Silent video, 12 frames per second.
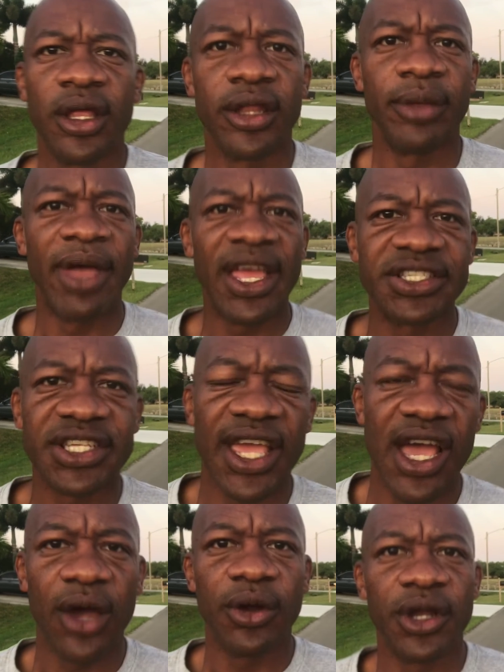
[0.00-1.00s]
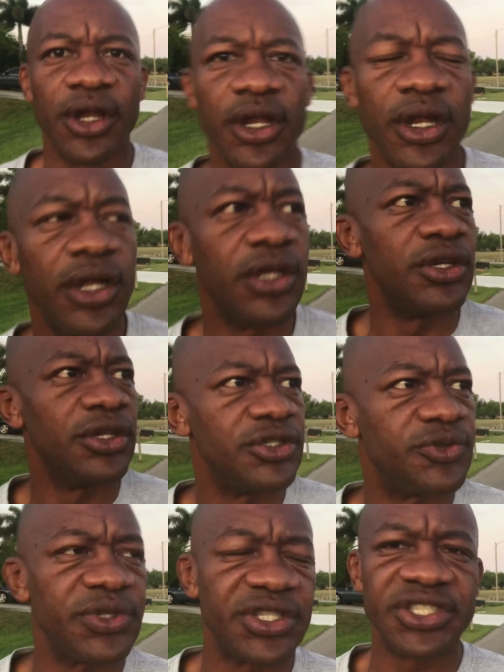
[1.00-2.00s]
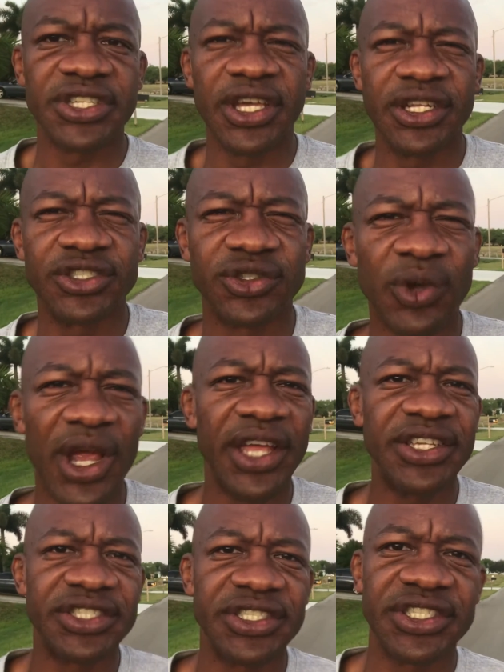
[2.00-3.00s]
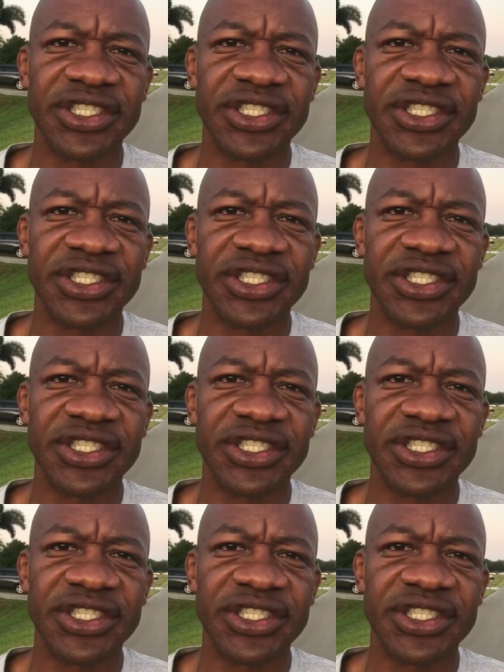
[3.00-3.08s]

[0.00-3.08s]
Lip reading: The magic hour is when the sun is rising,